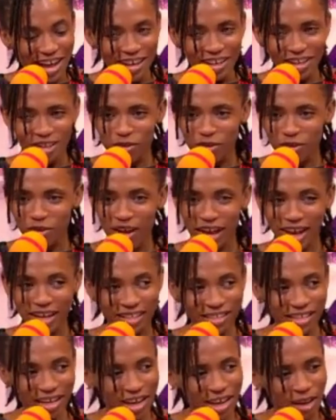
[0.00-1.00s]

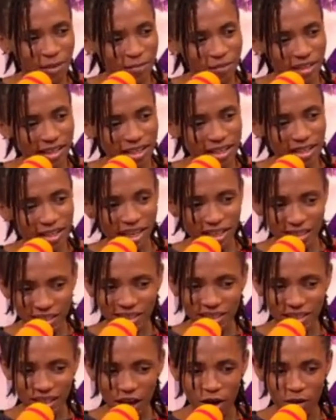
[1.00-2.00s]
and I'm thinking,
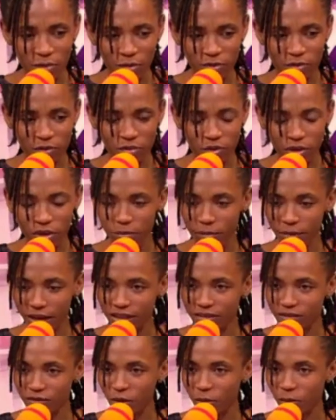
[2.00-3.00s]
this is how people run
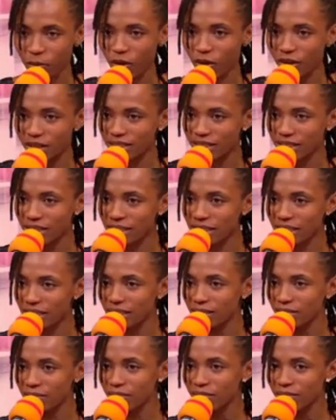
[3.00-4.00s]
mad, from
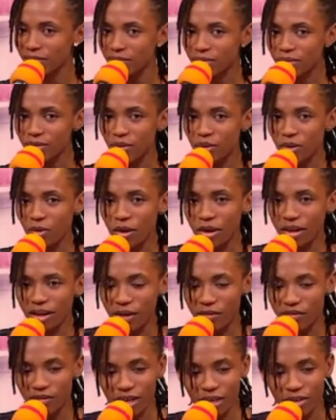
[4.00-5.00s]
constantly going
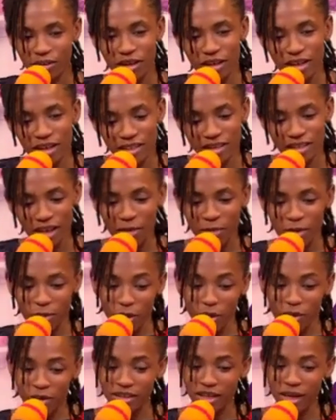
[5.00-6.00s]
after knowledge. I
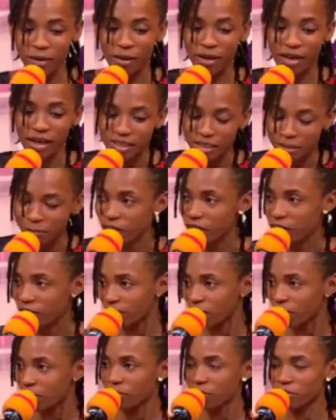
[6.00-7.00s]
remember one time I asked my
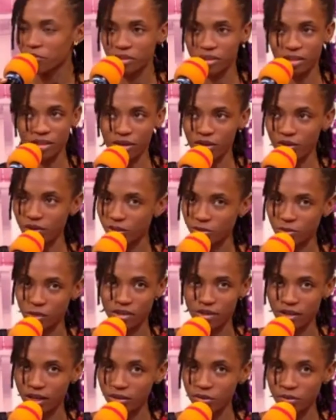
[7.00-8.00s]
father one ridiculous
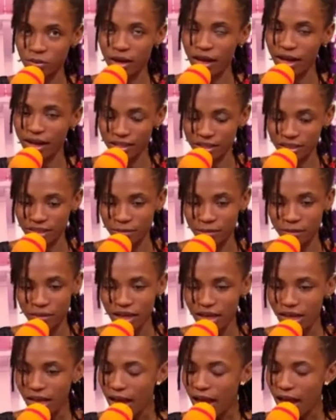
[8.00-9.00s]
question. I don't know why I asked him.
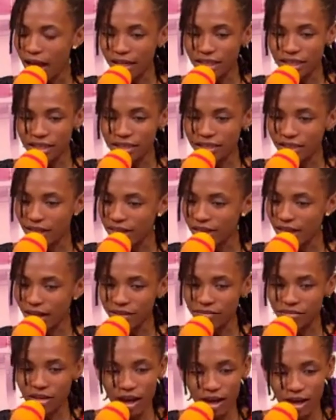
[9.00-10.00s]
And he said,
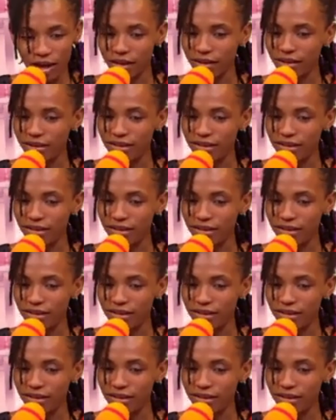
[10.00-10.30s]
hi.